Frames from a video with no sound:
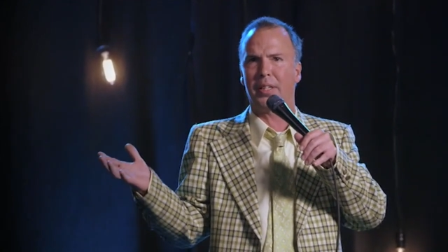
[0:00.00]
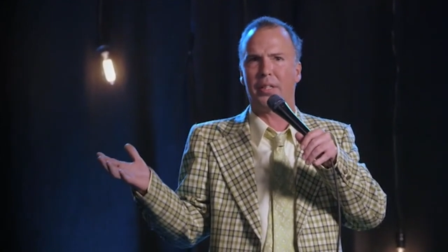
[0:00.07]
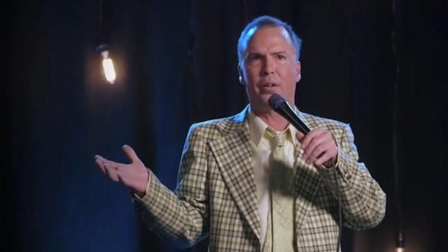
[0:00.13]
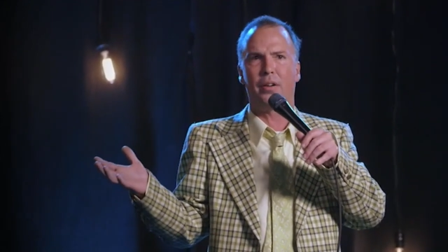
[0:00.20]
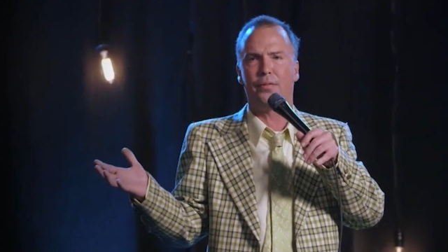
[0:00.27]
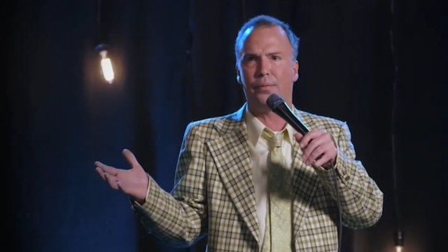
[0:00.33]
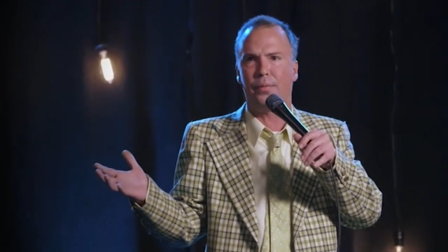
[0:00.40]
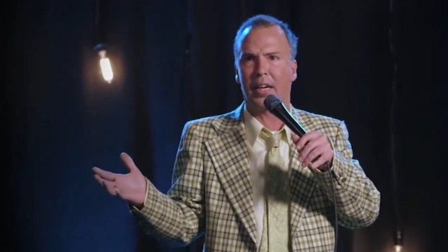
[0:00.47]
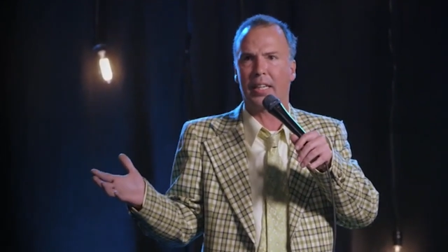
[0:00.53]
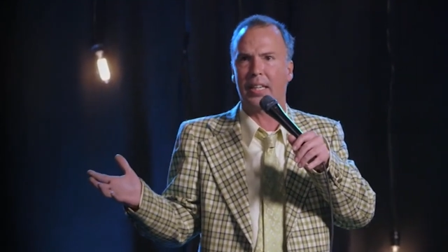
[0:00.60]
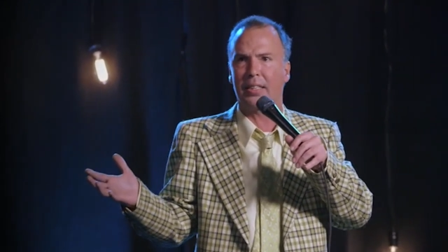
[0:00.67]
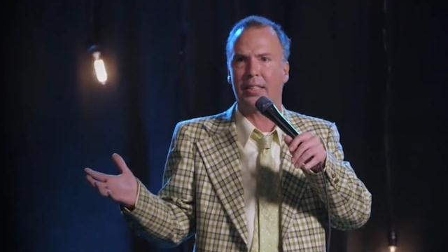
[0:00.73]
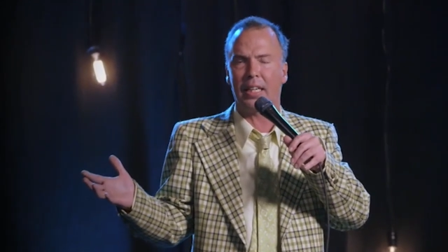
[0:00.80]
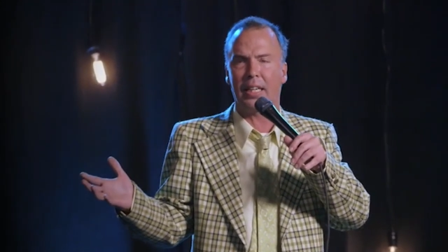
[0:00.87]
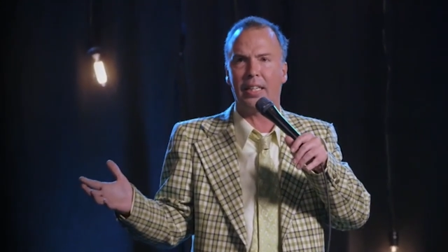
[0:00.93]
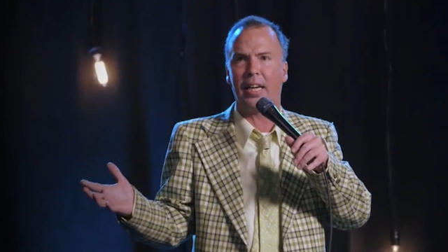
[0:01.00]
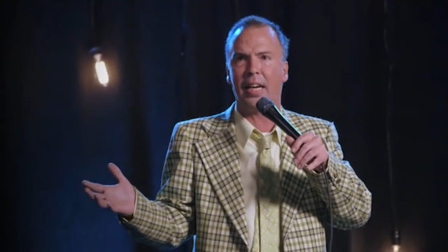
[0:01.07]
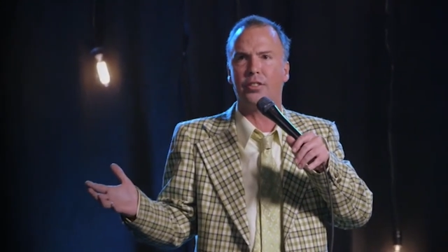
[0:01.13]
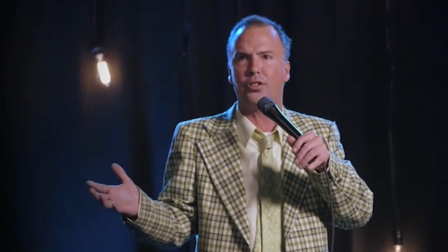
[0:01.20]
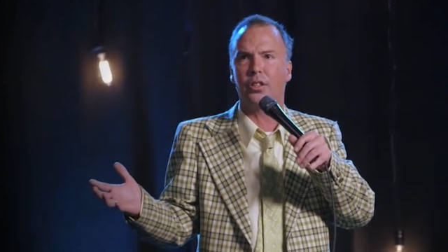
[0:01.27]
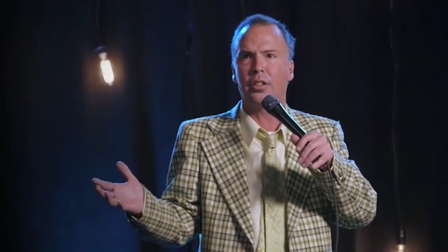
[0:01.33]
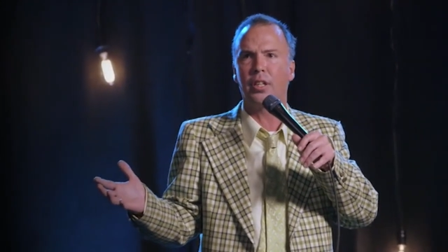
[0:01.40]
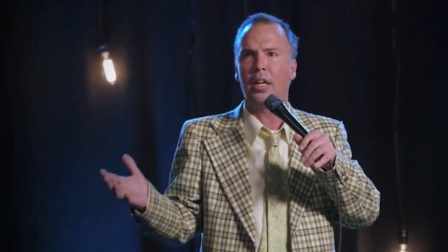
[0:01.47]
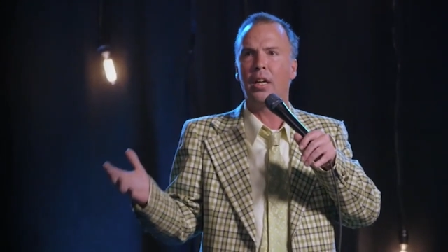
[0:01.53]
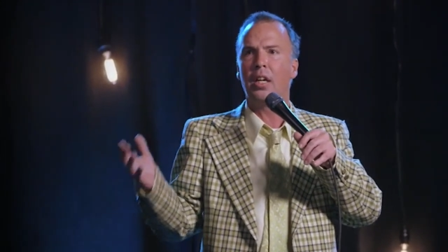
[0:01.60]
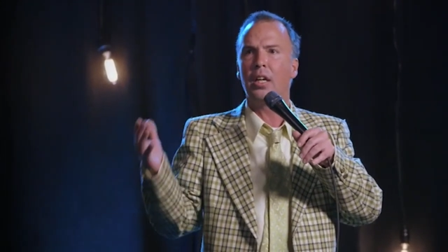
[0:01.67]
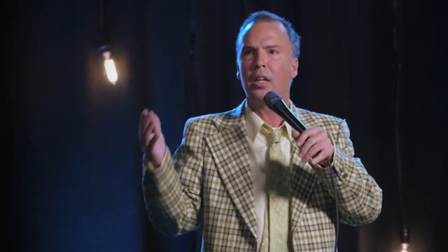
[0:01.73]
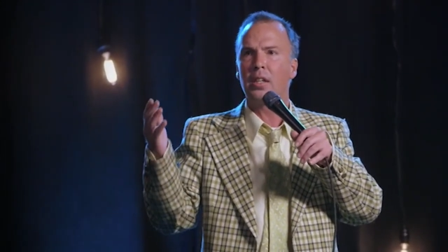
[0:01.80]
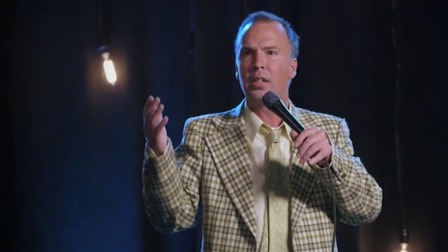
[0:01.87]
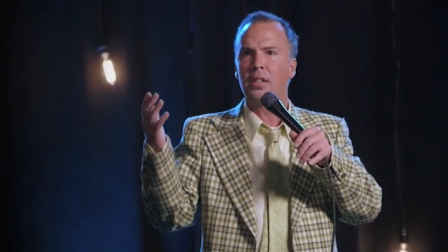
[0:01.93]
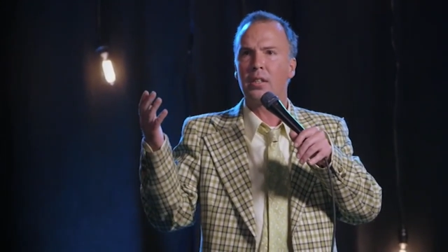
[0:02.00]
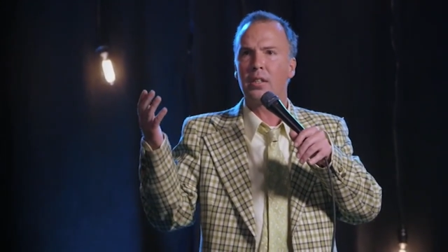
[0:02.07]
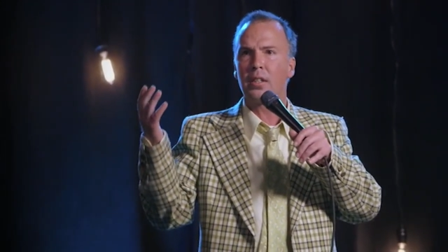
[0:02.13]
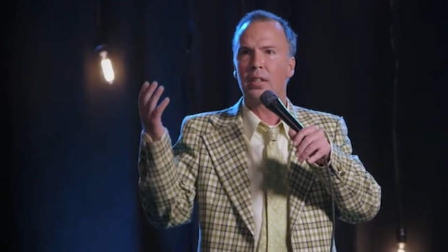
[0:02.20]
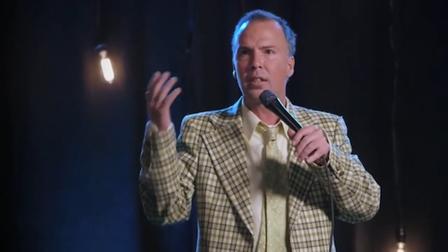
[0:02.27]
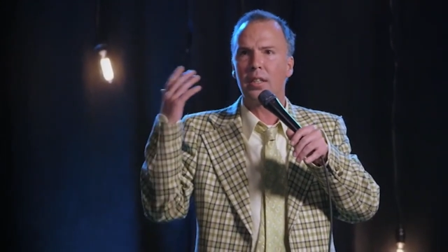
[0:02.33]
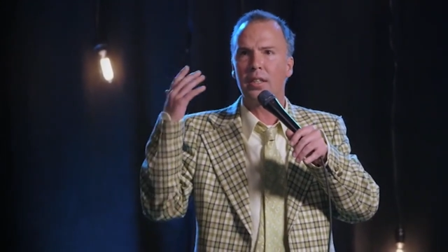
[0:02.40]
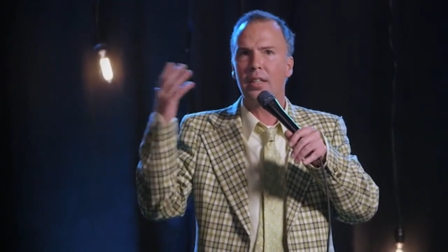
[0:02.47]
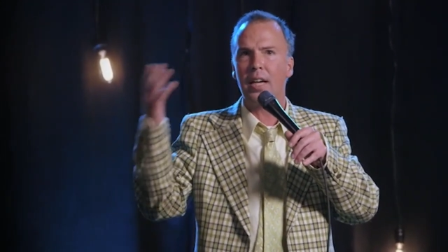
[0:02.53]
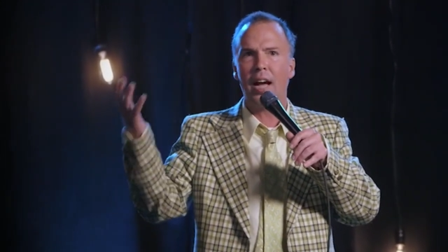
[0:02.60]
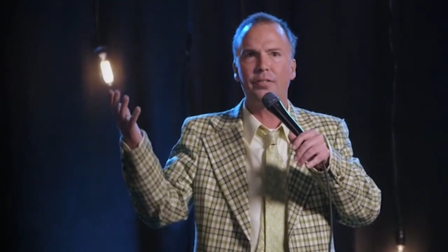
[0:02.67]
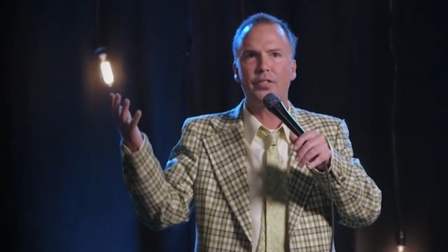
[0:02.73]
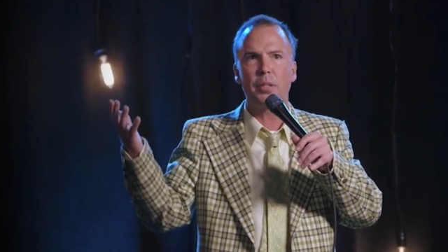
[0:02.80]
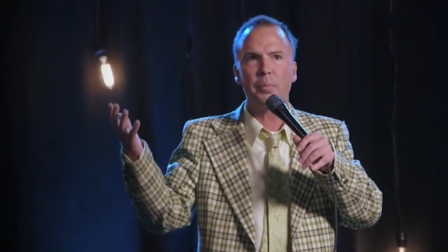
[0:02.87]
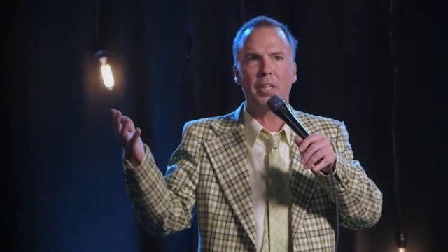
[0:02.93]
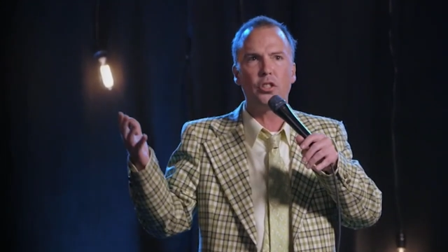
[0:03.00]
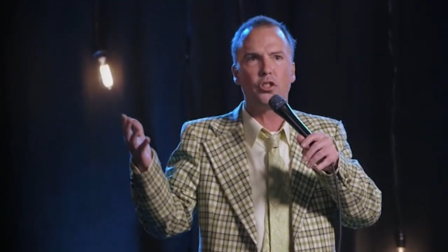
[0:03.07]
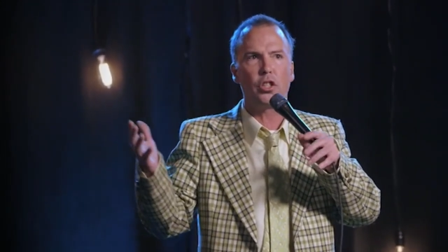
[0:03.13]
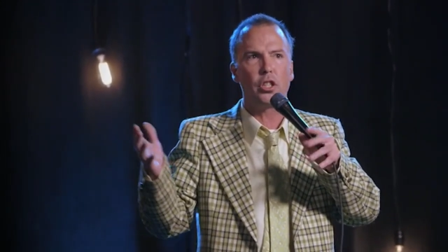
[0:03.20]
What are you, a fucking teenager? Have some